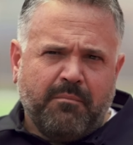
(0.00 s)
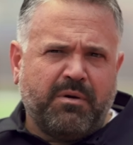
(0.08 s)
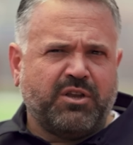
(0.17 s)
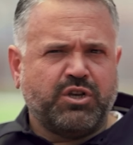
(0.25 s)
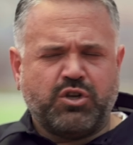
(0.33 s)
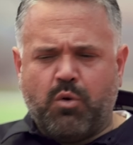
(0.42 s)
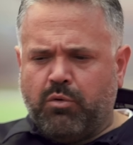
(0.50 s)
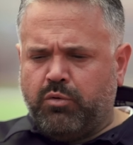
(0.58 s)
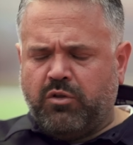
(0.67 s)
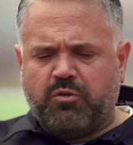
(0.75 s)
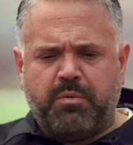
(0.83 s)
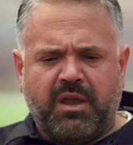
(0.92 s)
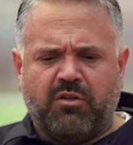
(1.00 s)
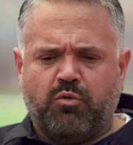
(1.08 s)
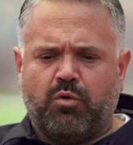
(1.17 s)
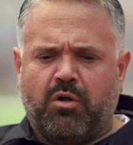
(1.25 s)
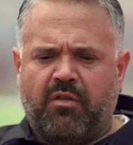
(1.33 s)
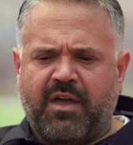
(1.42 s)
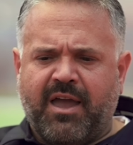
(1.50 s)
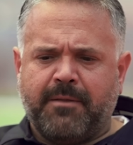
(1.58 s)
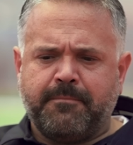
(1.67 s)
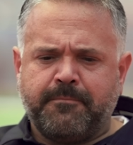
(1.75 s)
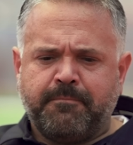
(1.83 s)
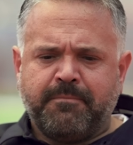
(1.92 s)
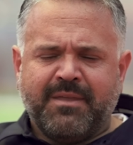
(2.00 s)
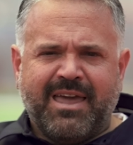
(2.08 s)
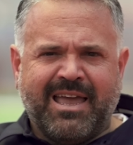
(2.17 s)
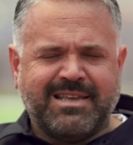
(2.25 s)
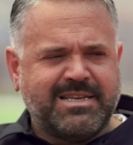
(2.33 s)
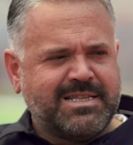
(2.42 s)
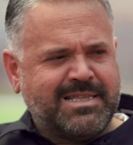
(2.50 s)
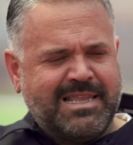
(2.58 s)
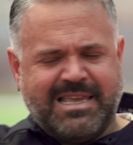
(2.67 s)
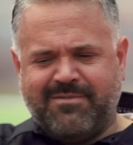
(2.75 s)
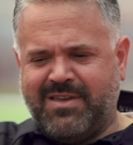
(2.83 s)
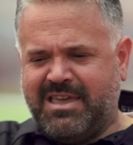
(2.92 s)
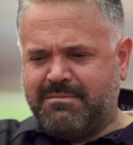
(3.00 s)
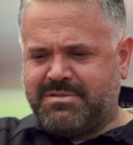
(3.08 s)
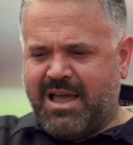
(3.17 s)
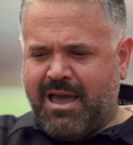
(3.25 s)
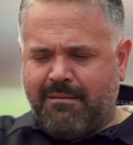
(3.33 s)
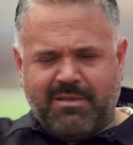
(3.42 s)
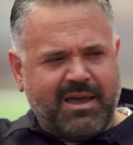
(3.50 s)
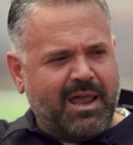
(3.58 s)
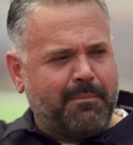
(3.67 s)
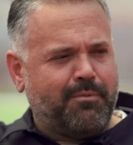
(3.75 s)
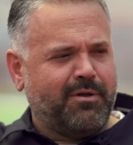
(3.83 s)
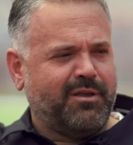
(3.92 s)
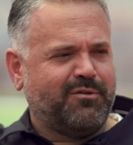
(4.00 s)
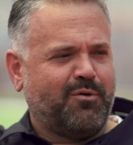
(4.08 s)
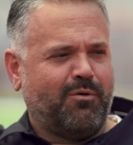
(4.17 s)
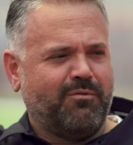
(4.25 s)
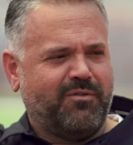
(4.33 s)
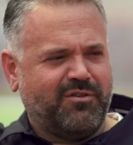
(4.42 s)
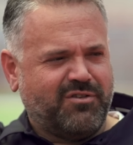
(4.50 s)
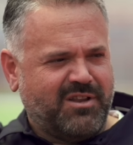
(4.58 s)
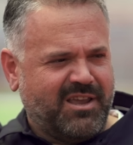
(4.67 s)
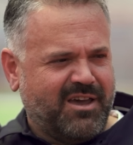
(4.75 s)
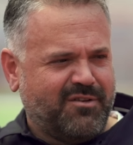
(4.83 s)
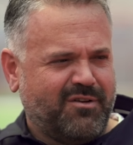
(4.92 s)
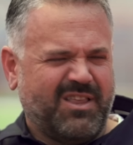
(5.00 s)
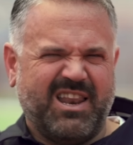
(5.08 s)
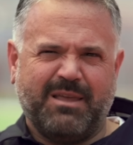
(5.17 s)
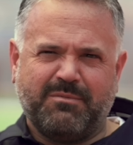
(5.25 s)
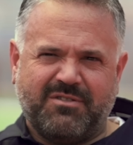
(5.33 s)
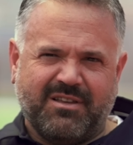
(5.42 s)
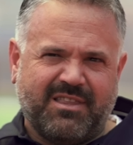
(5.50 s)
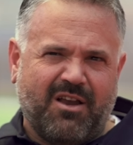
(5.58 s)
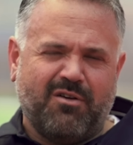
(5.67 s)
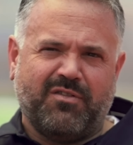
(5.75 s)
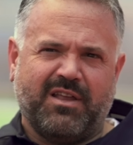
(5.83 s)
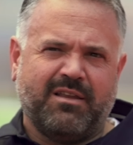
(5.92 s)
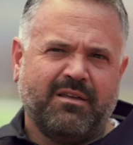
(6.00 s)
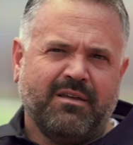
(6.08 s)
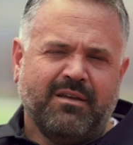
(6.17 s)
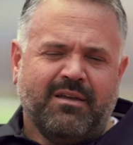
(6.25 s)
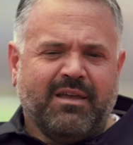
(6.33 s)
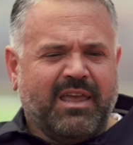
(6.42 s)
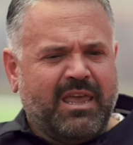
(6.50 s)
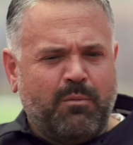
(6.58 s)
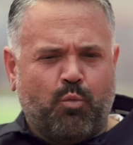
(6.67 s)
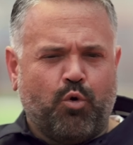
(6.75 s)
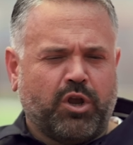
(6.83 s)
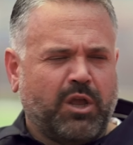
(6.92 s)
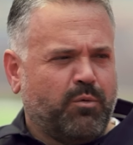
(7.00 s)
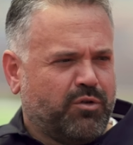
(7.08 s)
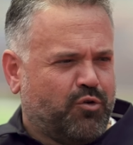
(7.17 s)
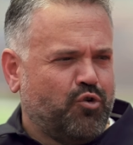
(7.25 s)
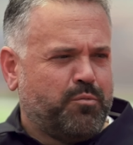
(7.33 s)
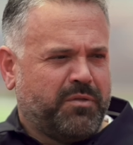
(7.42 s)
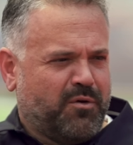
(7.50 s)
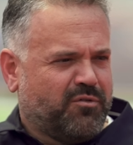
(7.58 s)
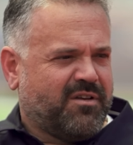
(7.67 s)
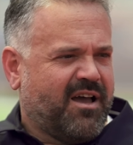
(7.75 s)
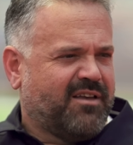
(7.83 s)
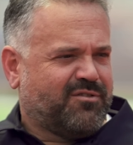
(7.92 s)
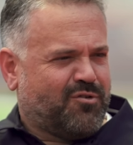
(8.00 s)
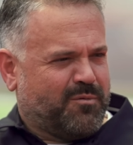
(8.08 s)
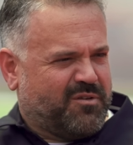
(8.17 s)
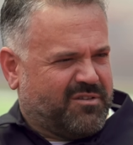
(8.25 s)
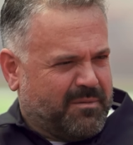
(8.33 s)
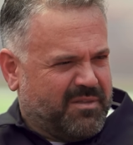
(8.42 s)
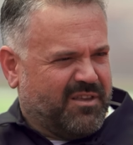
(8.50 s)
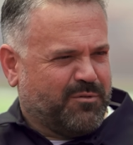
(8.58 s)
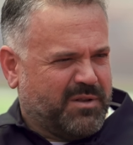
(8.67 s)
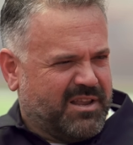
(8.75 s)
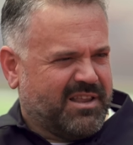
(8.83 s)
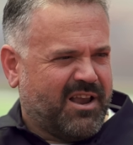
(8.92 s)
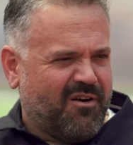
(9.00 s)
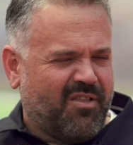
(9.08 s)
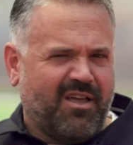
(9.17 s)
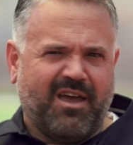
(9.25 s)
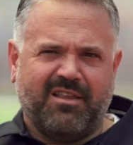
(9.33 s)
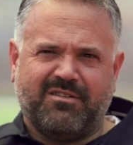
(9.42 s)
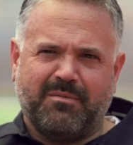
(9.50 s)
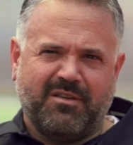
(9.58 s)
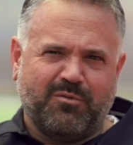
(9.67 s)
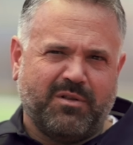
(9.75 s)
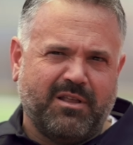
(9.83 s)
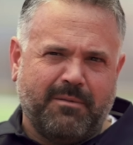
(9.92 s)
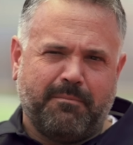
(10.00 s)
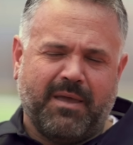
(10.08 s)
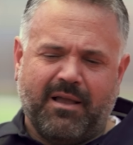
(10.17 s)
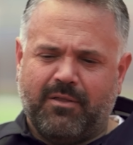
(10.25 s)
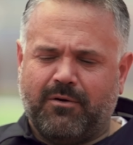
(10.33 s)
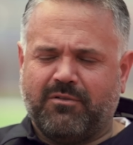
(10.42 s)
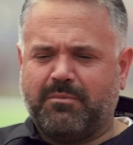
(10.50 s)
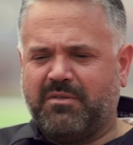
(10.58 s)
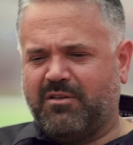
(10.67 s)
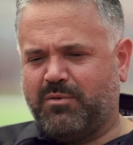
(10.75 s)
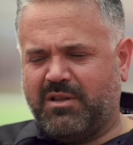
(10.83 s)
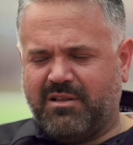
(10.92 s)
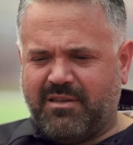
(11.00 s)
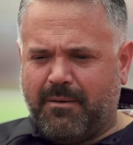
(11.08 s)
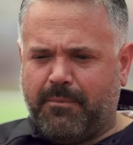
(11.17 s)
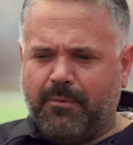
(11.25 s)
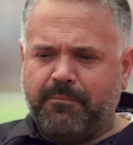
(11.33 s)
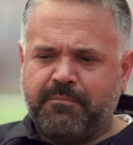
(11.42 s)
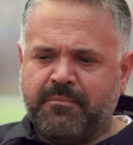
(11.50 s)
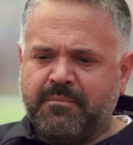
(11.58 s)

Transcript: but just going through the spring and doing all that, and giving him time to kind of put his whole vision together and letting him sit there, and then him working with Coop and those guys in terms of some of the things we did in Carolina, some of the things we did at Baylor, some of the things we did at Temple.